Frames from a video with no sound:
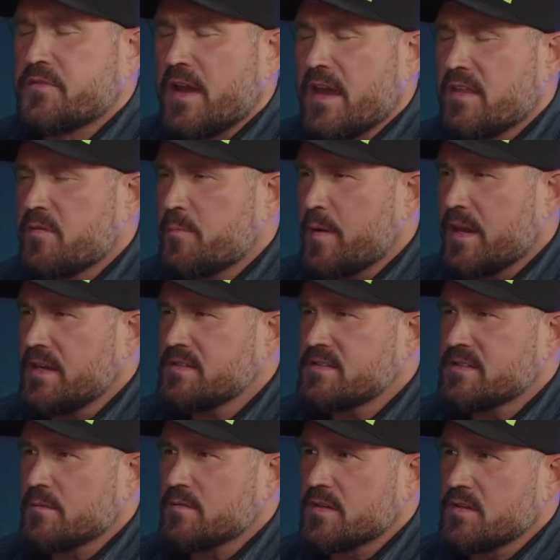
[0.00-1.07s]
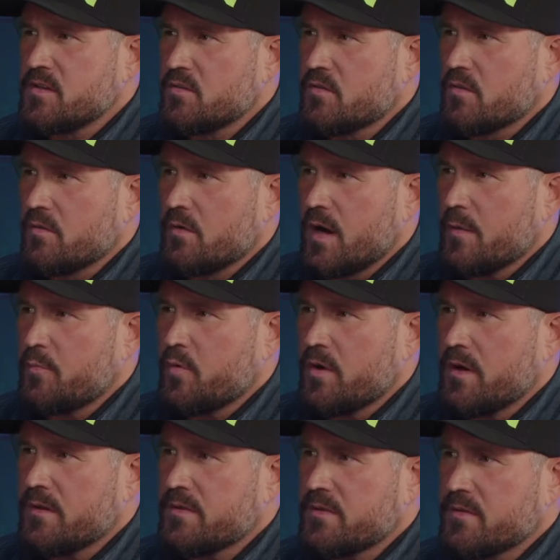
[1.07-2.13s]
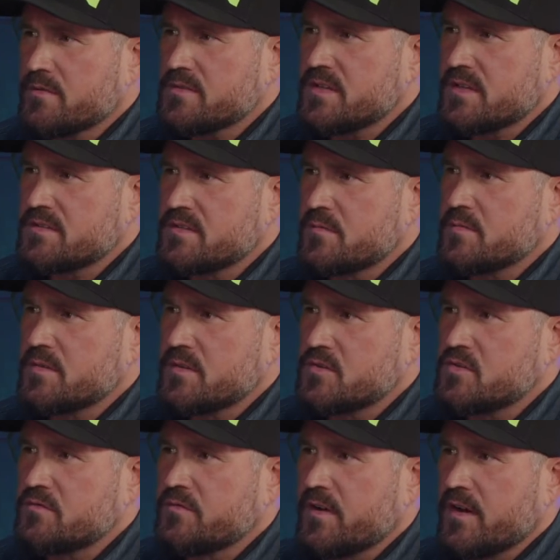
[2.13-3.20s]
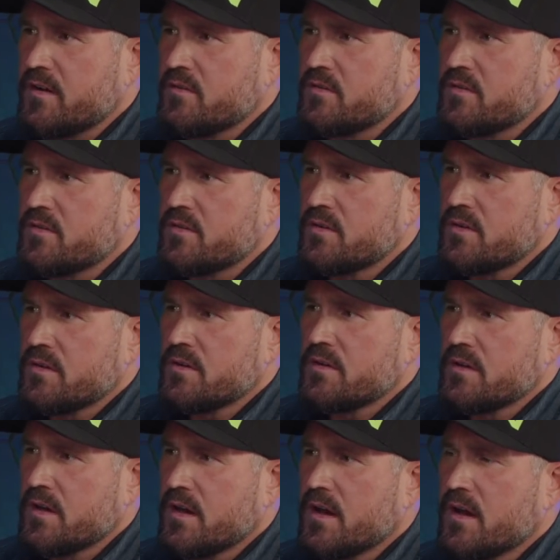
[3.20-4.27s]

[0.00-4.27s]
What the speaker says: faith piece something you grew up with, or is that something that you found? Yeah.